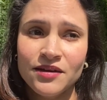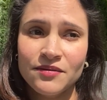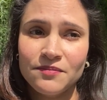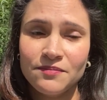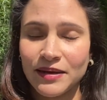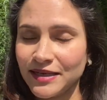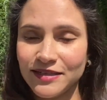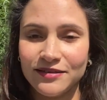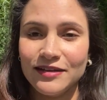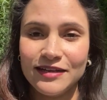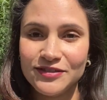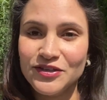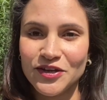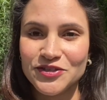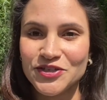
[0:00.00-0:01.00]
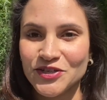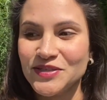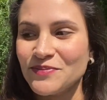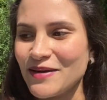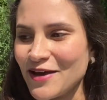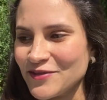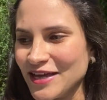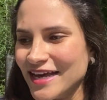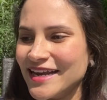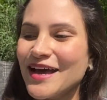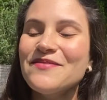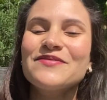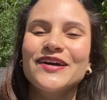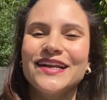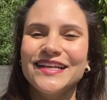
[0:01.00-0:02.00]
But it's not just about that.
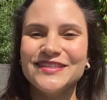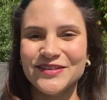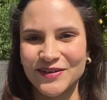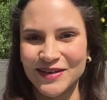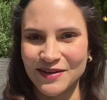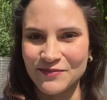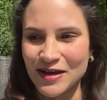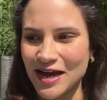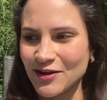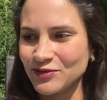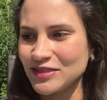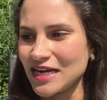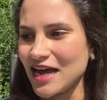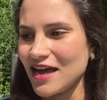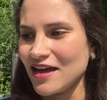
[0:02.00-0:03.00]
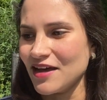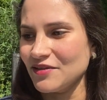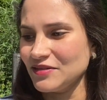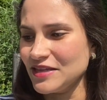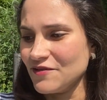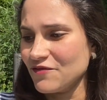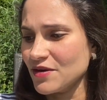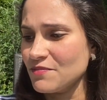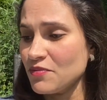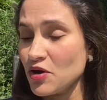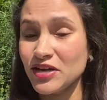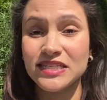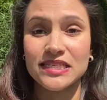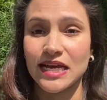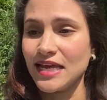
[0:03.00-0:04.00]
I'm gonna talk about different
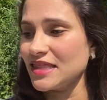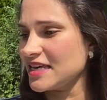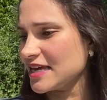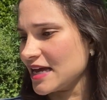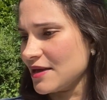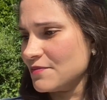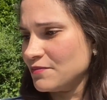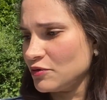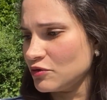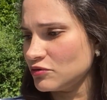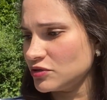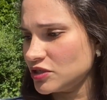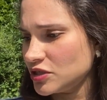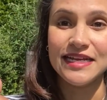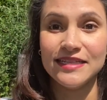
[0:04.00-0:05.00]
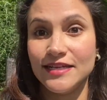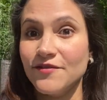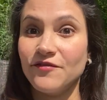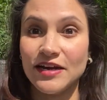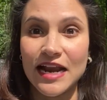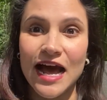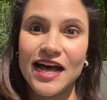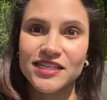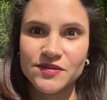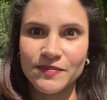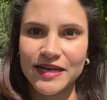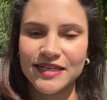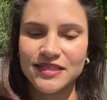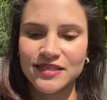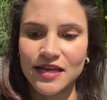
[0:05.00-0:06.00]
points. I think I put different aspects